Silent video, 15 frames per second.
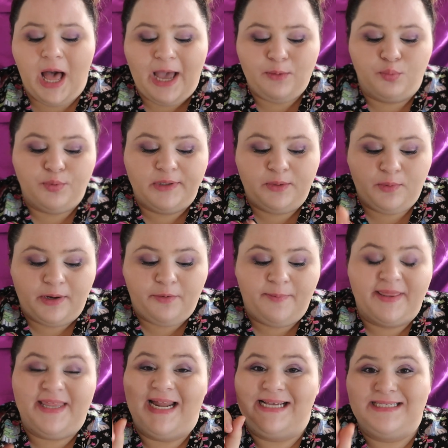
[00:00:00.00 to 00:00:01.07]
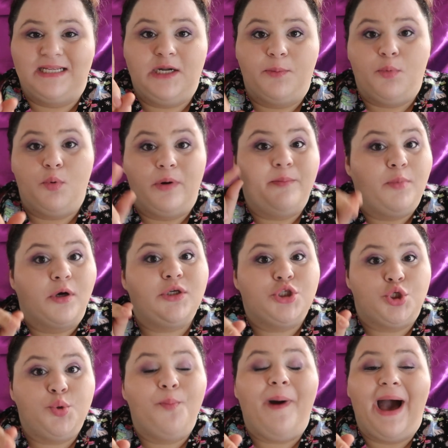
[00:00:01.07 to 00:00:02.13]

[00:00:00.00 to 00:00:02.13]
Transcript: I really recommend that as the number 1 book to